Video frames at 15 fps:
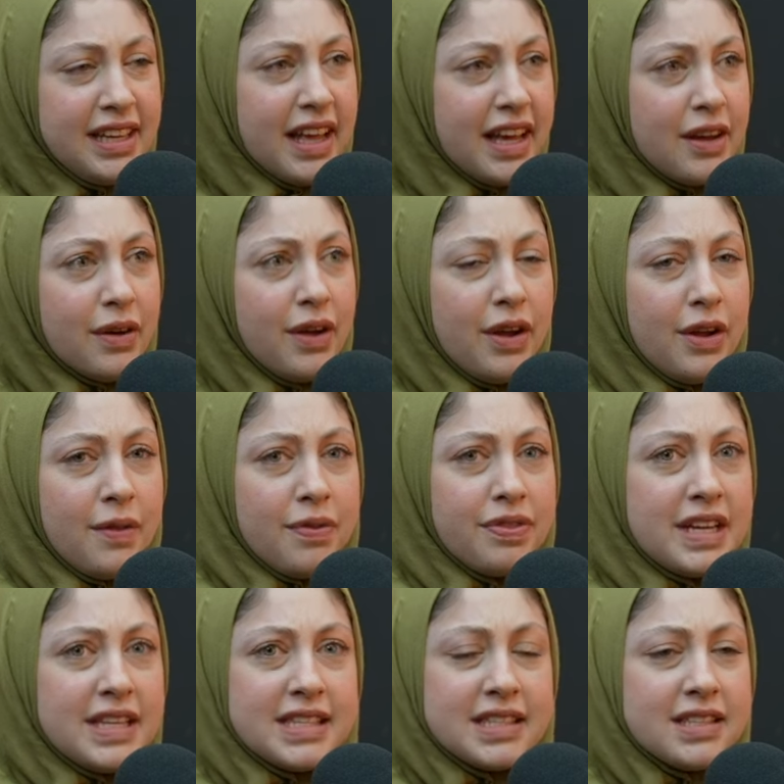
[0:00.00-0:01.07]
like
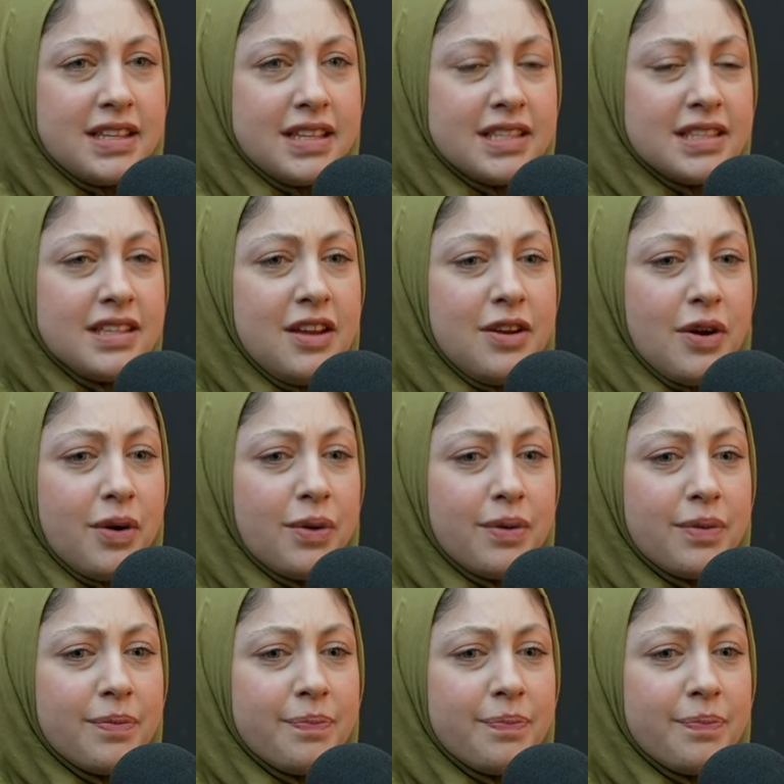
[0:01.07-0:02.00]
this this, you know,